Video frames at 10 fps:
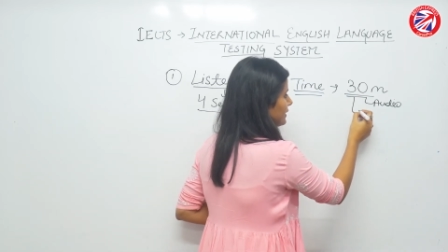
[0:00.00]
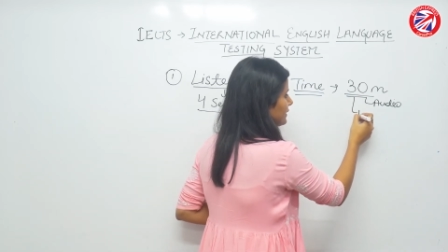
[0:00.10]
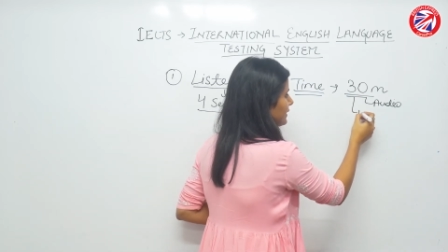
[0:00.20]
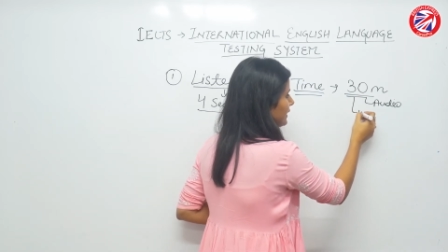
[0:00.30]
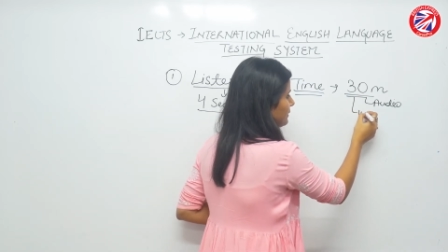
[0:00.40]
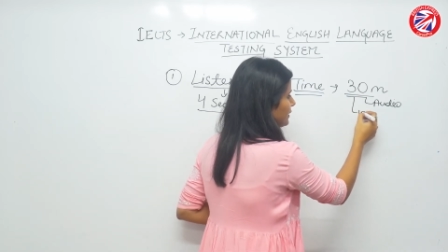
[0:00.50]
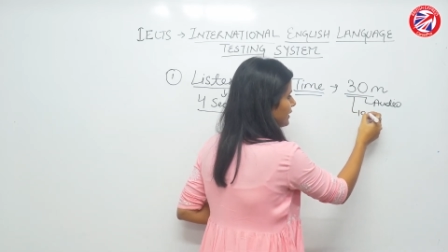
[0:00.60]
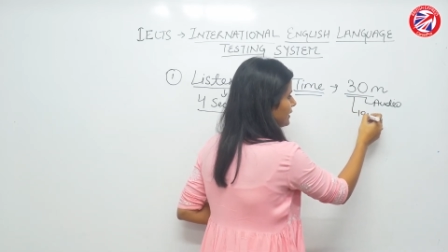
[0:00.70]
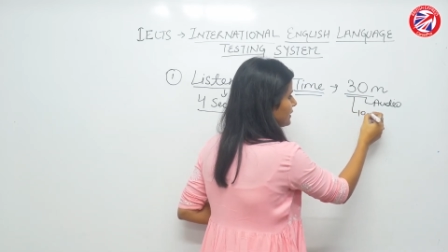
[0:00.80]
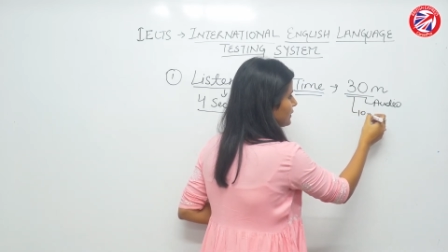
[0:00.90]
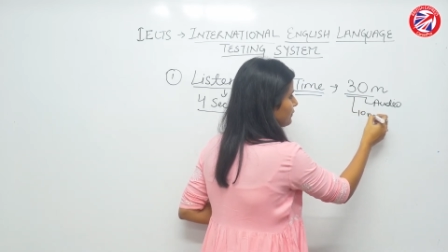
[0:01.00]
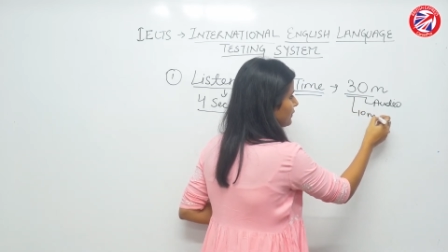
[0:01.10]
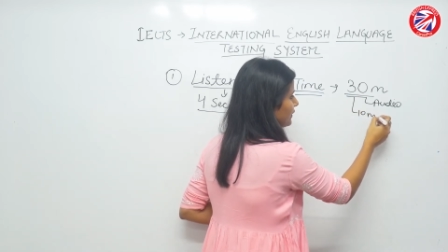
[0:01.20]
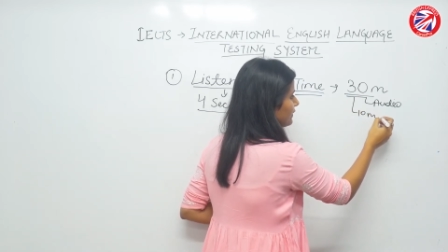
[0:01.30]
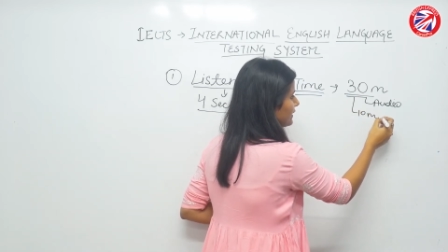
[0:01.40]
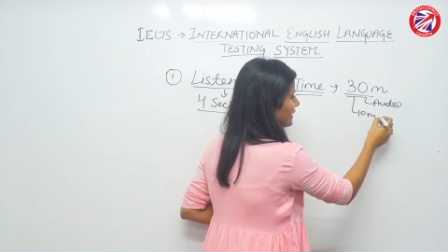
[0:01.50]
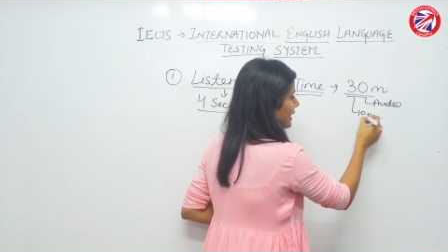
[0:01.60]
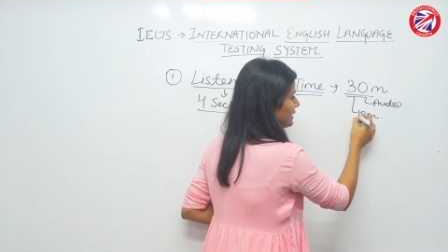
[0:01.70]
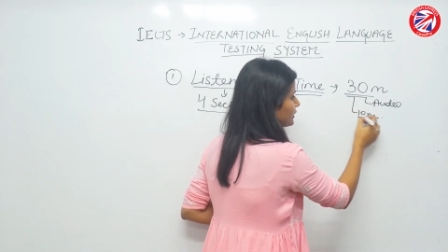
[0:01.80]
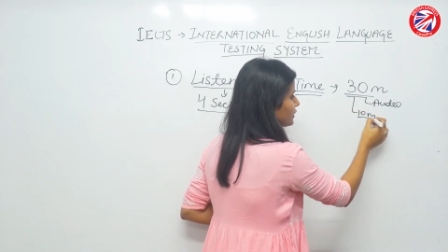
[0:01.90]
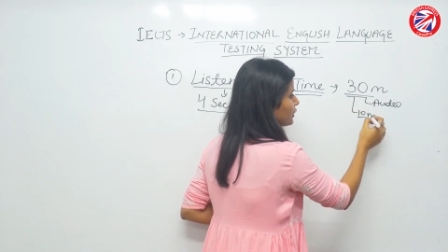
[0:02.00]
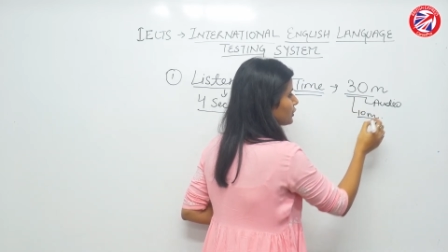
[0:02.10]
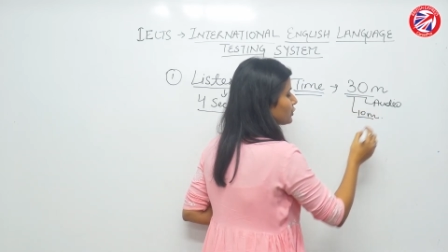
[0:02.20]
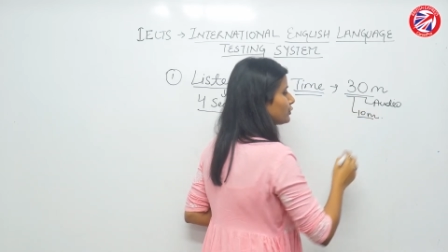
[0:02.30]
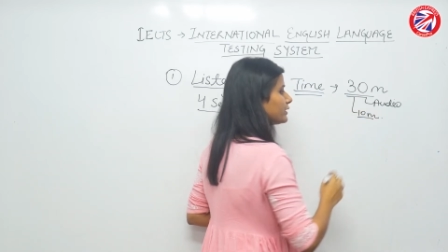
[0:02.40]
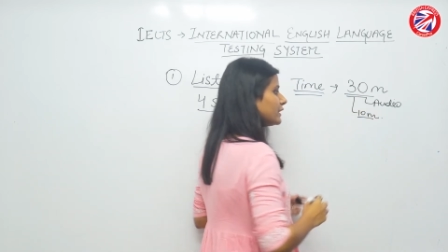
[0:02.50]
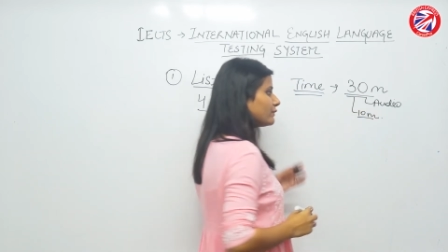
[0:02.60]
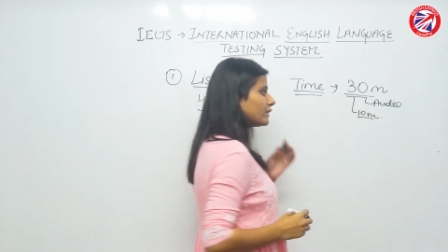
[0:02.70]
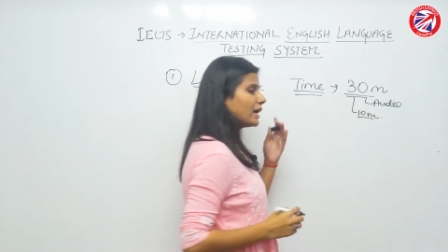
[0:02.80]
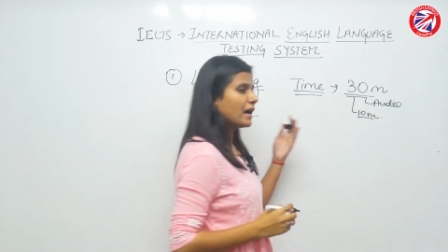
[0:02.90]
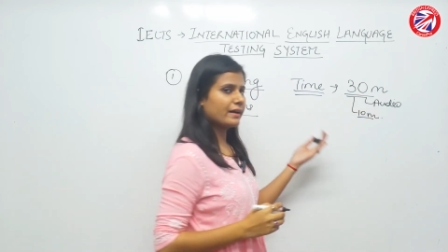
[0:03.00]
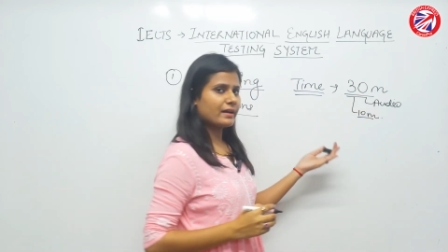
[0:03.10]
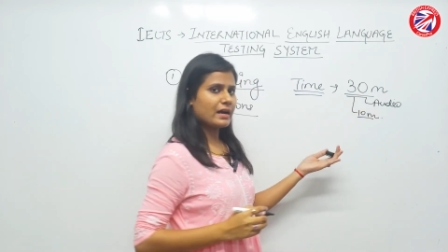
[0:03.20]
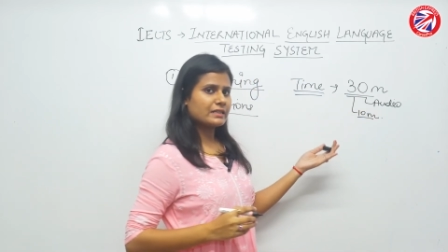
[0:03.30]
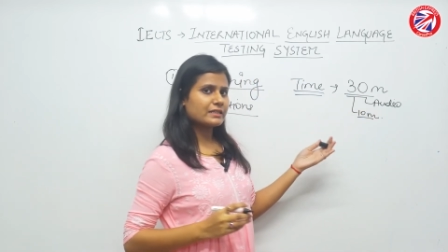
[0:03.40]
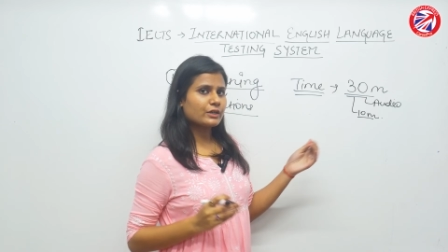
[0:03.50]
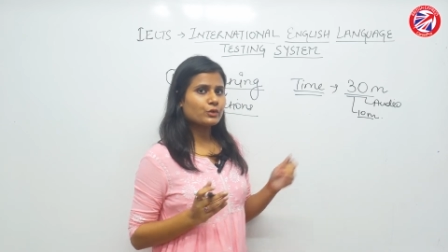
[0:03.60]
10 minutes we will get to deliver our answer,